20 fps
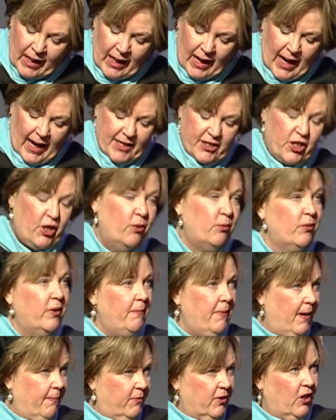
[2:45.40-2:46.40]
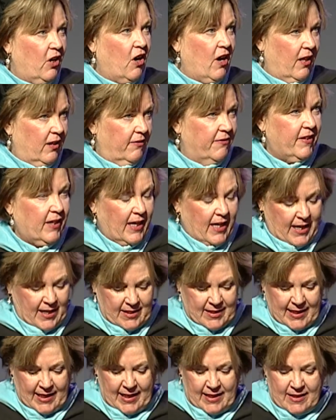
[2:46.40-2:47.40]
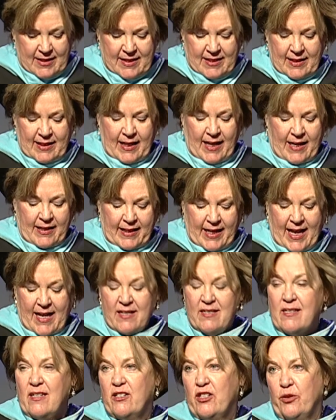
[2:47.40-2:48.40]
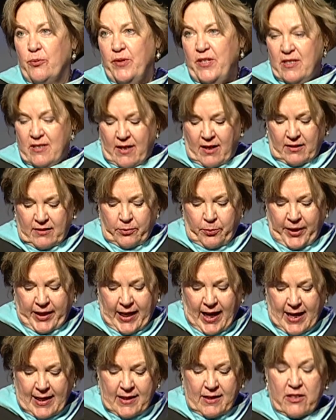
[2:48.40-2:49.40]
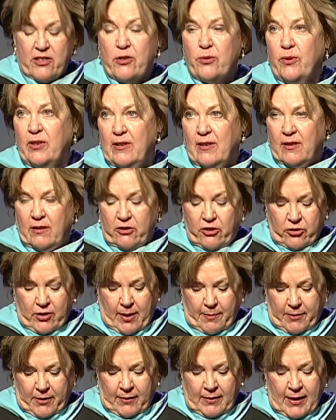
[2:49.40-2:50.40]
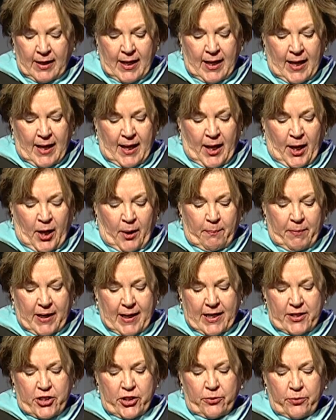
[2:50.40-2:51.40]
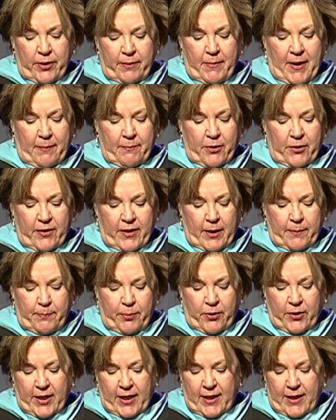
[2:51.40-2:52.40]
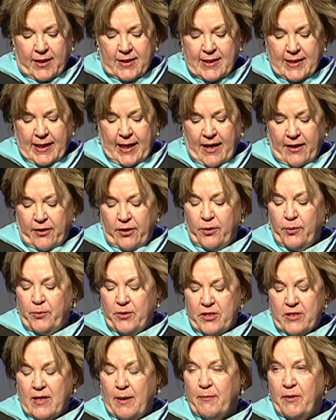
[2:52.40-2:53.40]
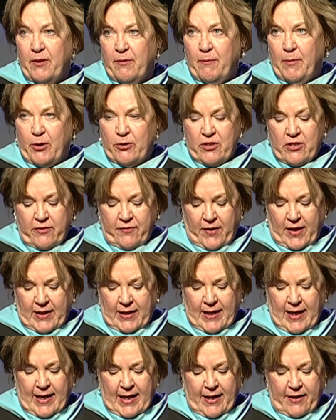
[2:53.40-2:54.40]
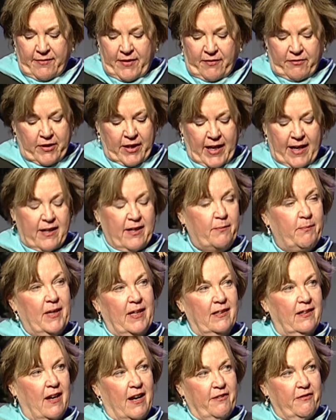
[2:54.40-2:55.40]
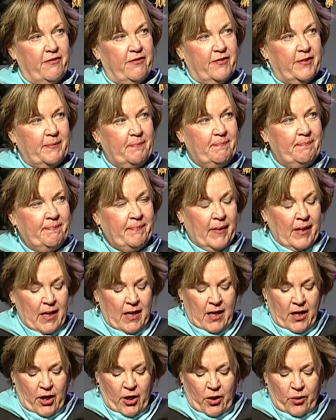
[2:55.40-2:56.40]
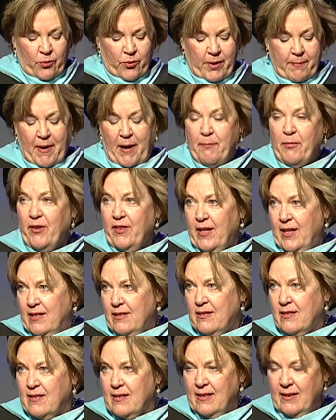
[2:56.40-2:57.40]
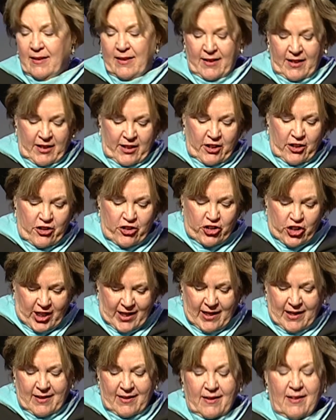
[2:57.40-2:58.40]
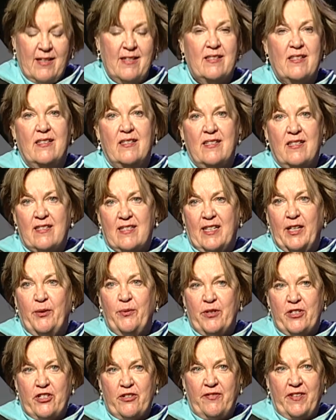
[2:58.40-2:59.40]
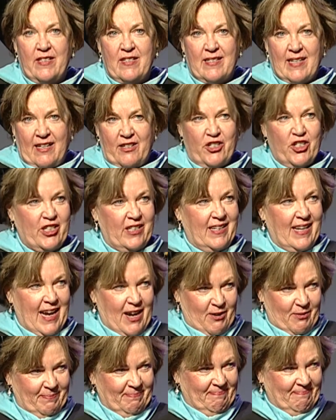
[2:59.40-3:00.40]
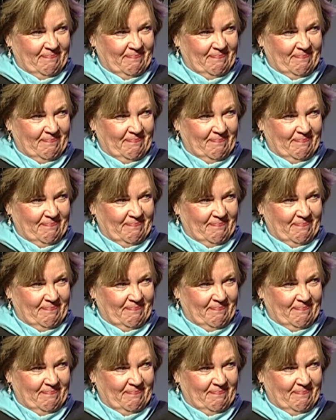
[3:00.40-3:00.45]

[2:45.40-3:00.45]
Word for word: I don't remember all of the content, and yes, as a result, we got into a little trouble. But I do remember that putting it together was some of the most fun I have ever had in my life. Remember this, John is a distinguished Vincentian now.